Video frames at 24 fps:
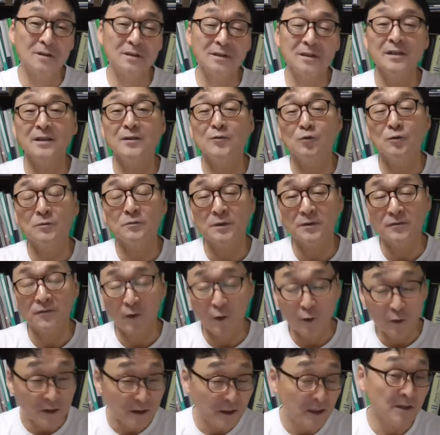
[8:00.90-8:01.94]
sin will be
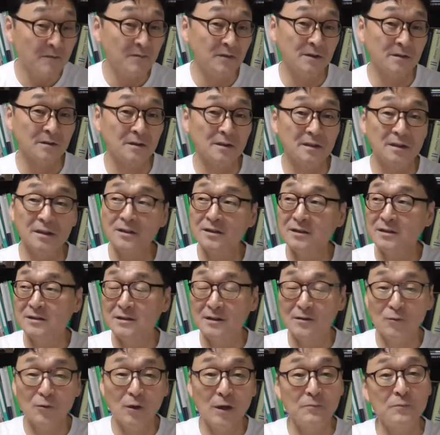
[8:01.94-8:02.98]
forgiven. This is a
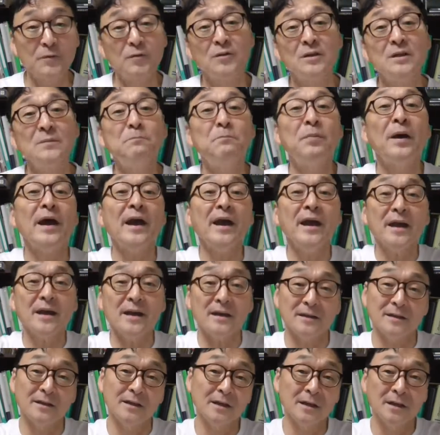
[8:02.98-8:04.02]
great because He
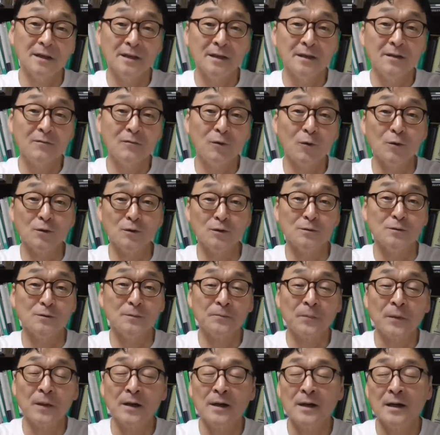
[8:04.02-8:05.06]
paid for you.
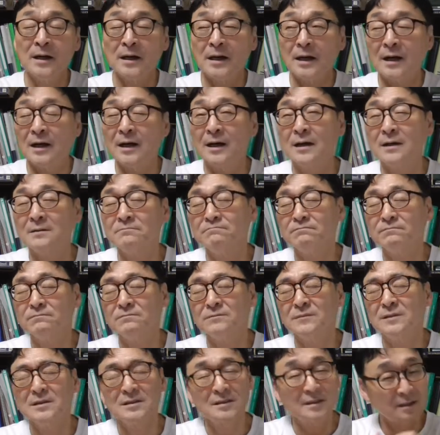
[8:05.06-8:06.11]
Uh,
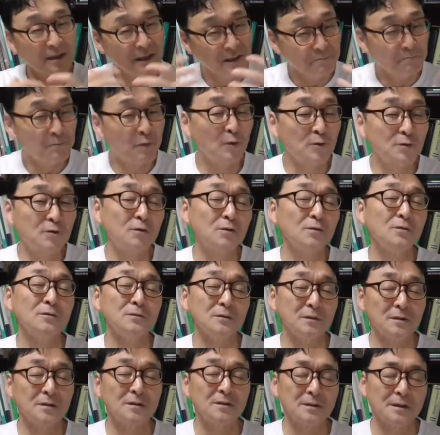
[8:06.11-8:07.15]
this simple
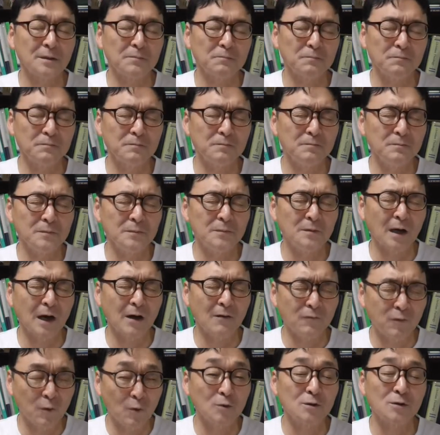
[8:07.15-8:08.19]
truth that
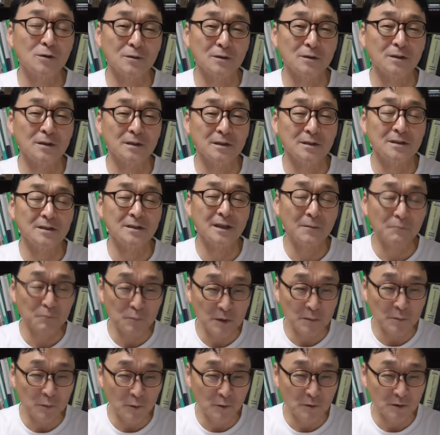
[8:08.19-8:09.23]
unfortunately some
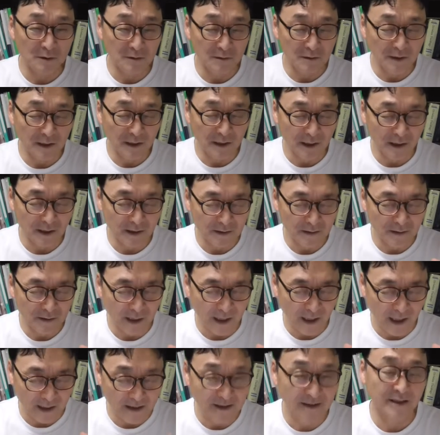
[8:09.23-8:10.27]
people
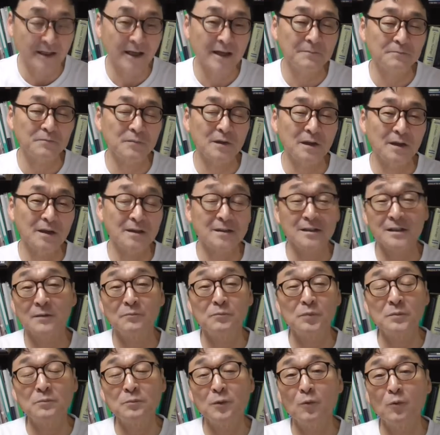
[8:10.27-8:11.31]
accept and some
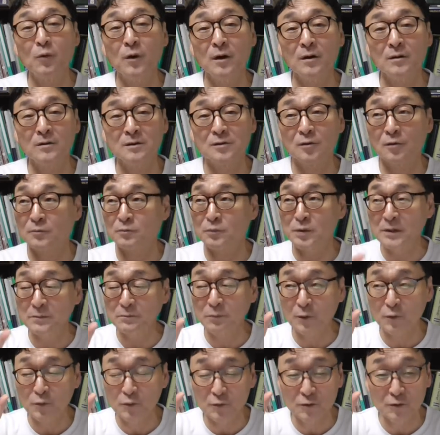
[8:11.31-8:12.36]
people won't. So
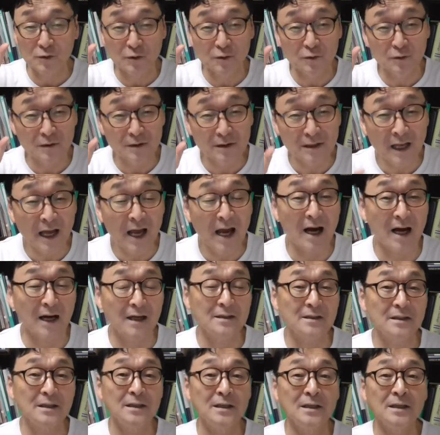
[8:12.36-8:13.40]
people who do not